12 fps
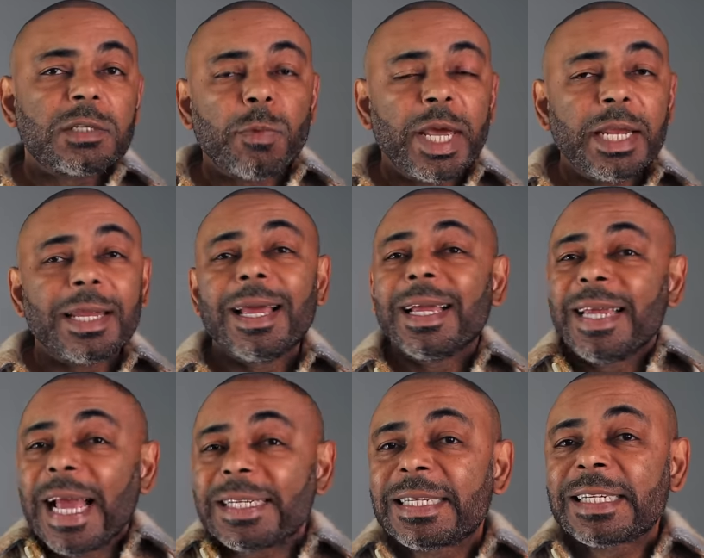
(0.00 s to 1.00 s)
sweet,
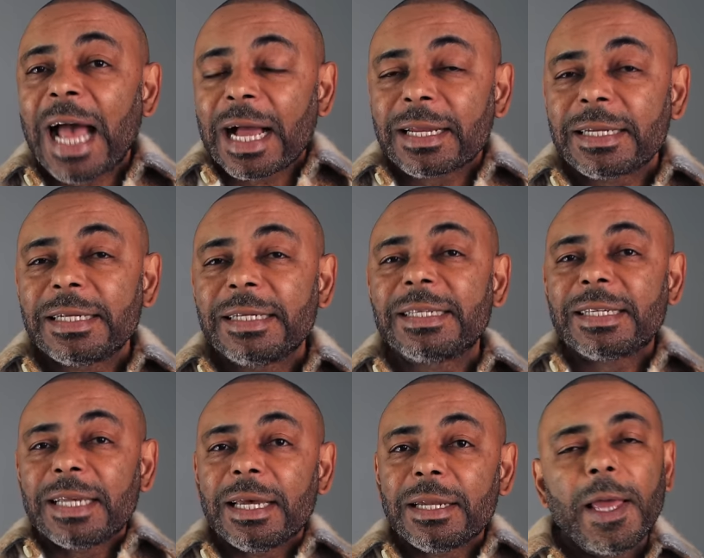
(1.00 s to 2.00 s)
yet chocolatey
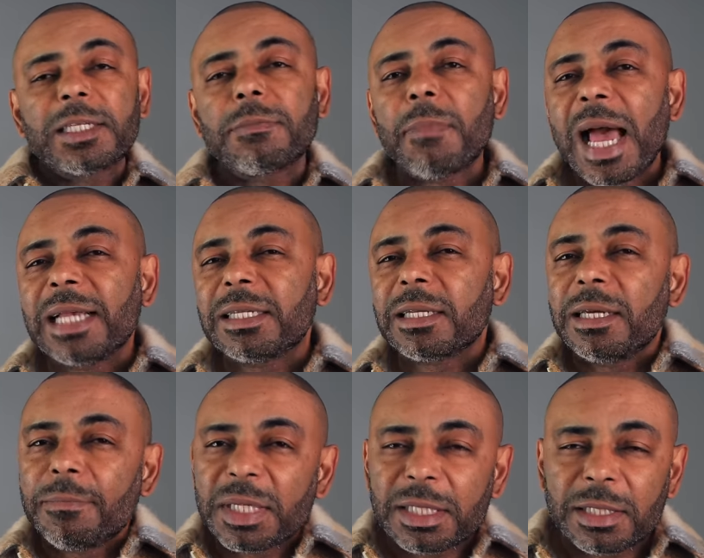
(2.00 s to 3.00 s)
scent. It's
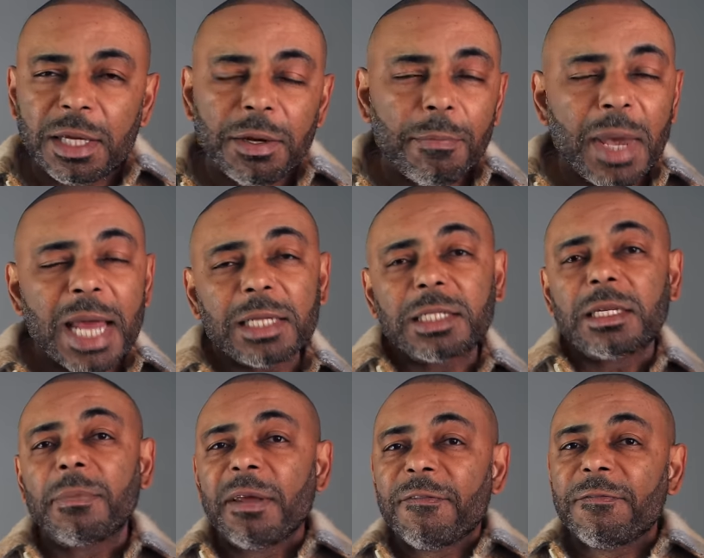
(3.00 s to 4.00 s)
masculine, but still it manages to
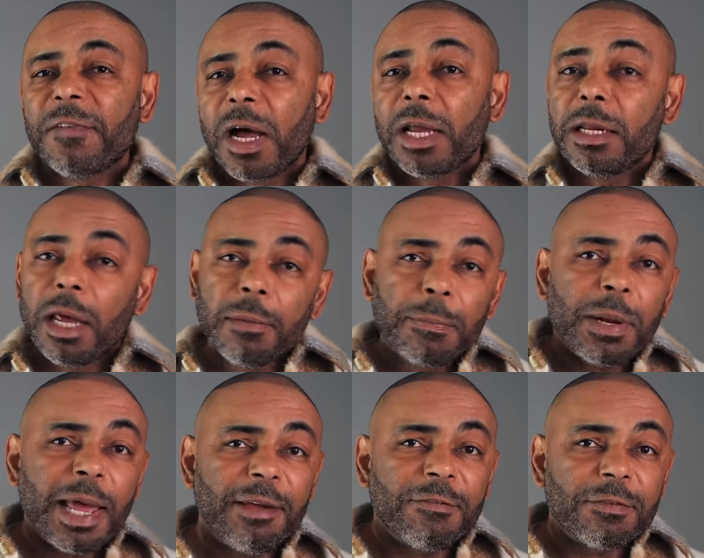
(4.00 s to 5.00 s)
be fun and
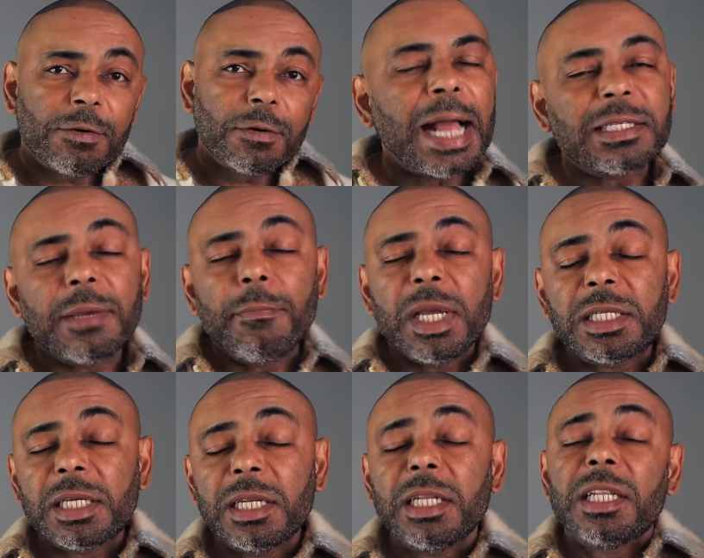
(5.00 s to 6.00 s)
playful. Not to
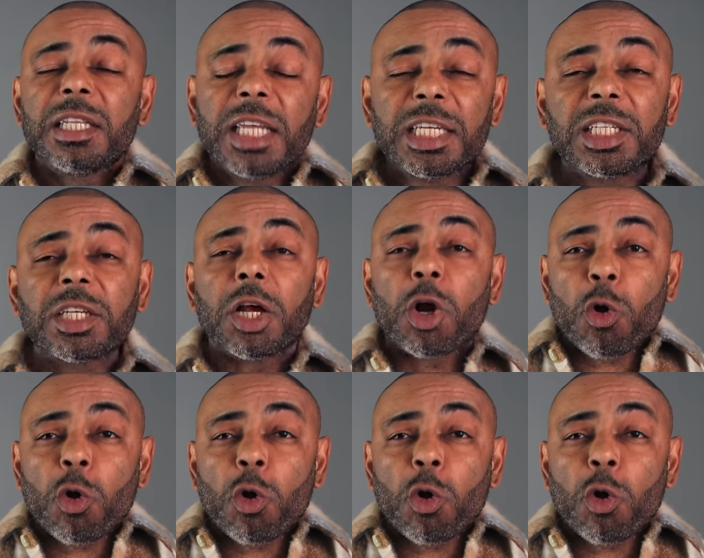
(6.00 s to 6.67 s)
mention, this is a